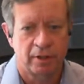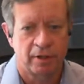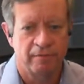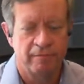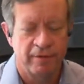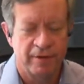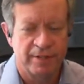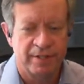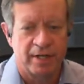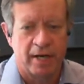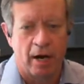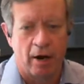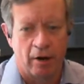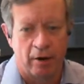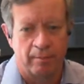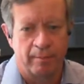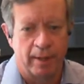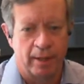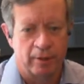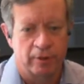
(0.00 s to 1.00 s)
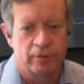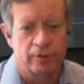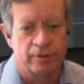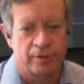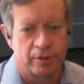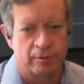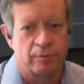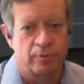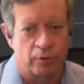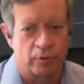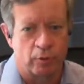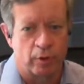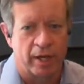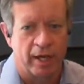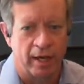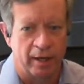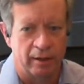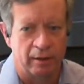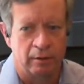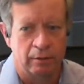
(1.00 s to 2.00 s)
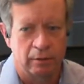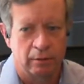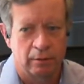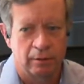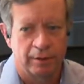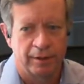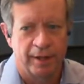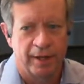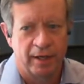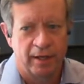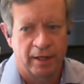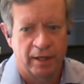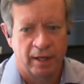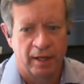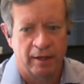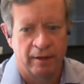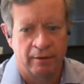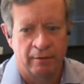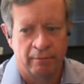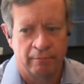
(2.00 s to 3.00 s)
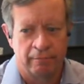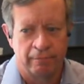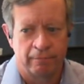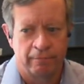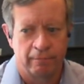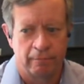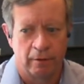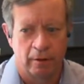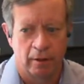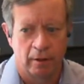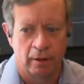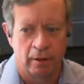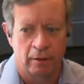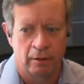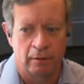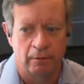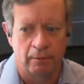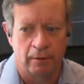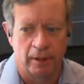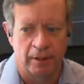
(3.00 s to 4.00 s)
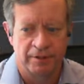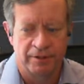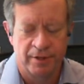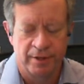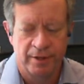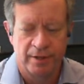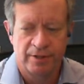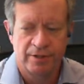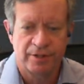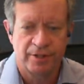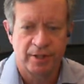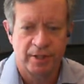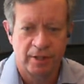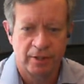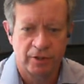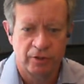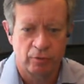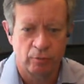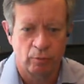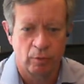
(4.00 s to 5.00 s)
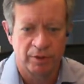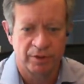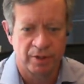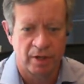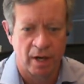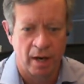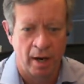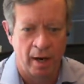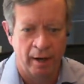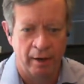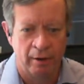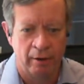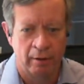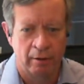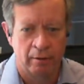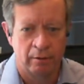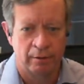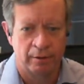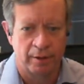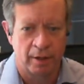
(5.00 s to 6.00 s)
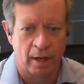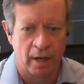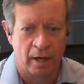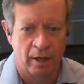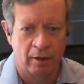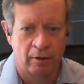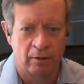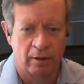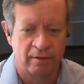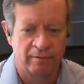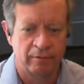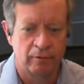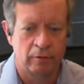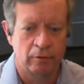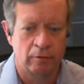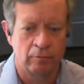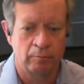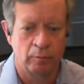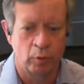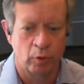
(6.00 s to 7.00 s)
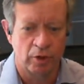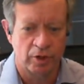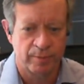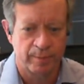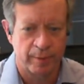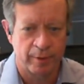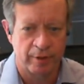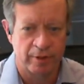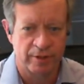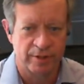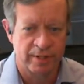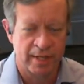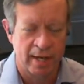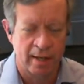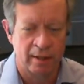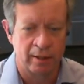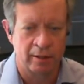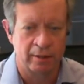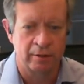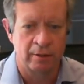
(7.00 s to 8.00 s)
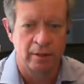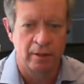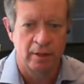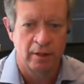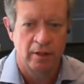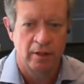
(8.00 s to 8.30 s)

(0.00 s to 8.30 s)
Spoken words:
convincing hiring managers this was okay. They have a tendency to want to hire the higher level, more experienced talent